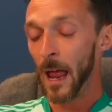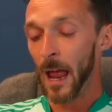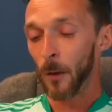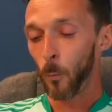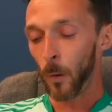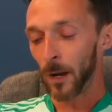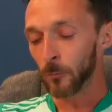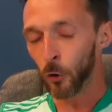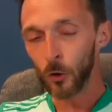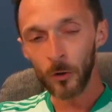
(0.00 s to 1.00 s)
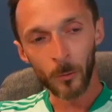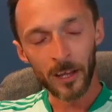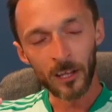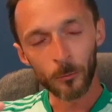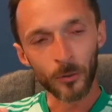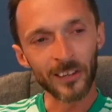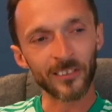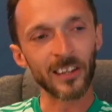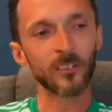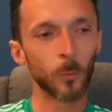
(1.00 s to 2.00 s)
when I'm doing one of these
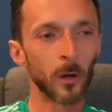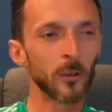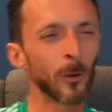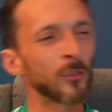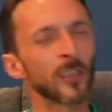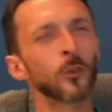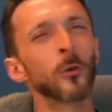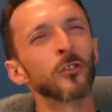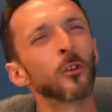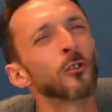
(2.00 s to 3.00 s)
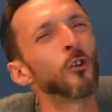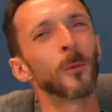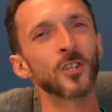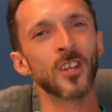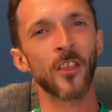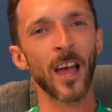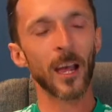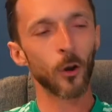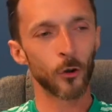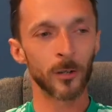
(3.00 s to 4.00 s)
pre-season ones, because I know there's not too much of
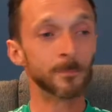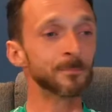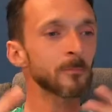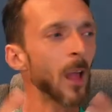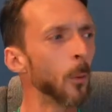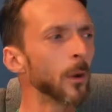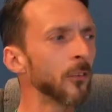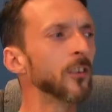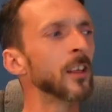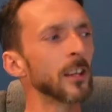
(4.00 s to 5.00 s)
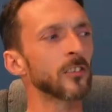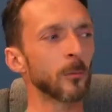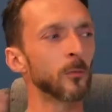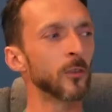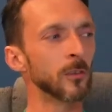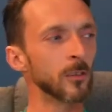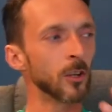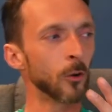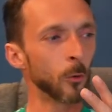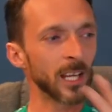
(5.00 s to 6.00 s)
that going on, I want to feel like there's something, you
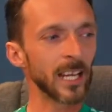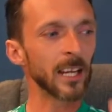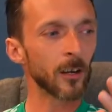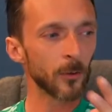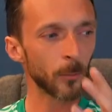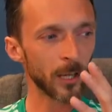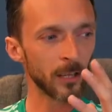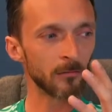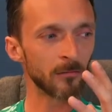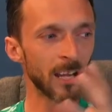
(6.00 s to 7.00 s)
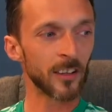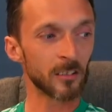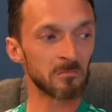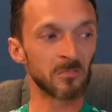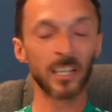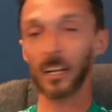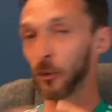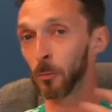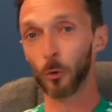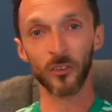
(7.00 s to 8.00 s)
know, here that we can either like
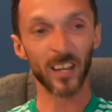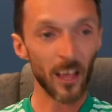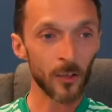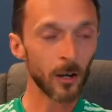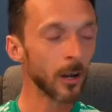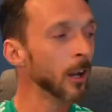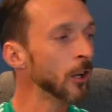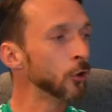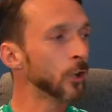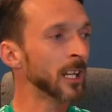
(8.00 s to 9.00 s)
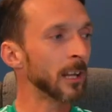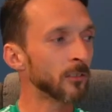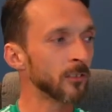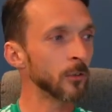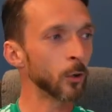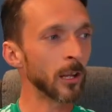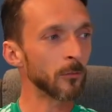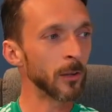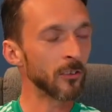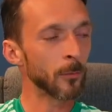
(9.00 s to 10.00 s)
explore together. You can give
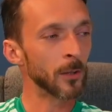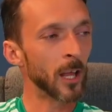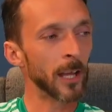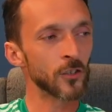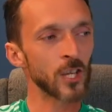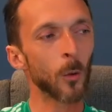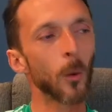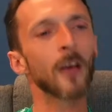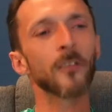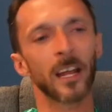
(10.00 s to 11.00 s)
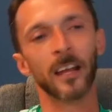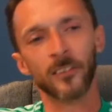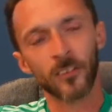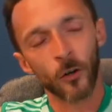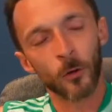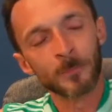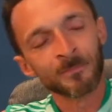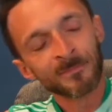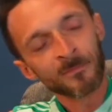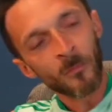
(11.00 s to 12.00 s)
me some in the live chat, whatever it is, you know.
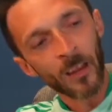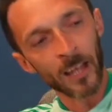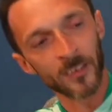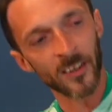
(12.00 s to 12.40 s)
And